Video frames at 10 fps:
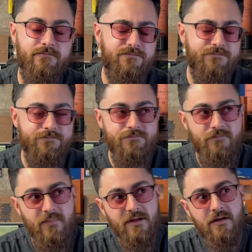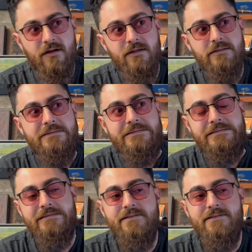No one is speaking in this clip.